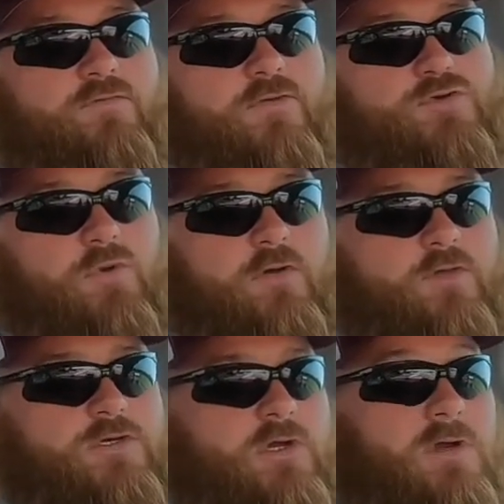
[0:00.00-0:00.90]
first part of
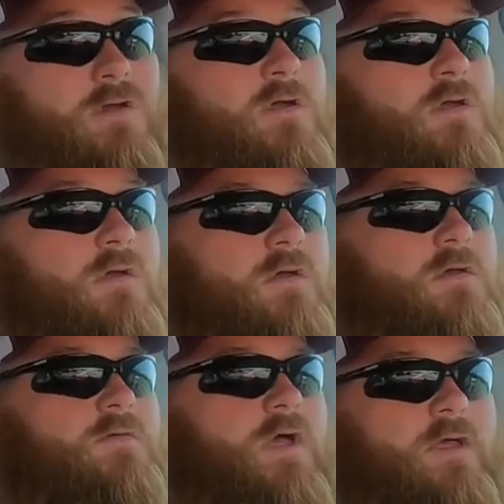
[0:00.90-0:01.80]
this year,
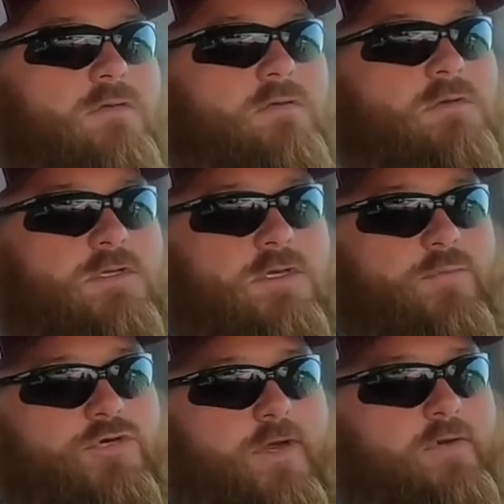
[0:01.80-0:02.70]

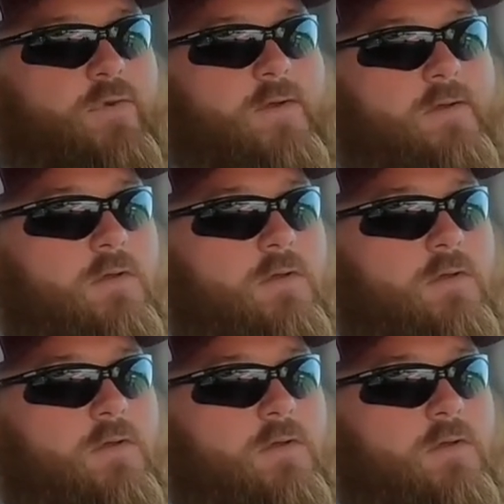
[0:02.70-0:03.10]
December, January.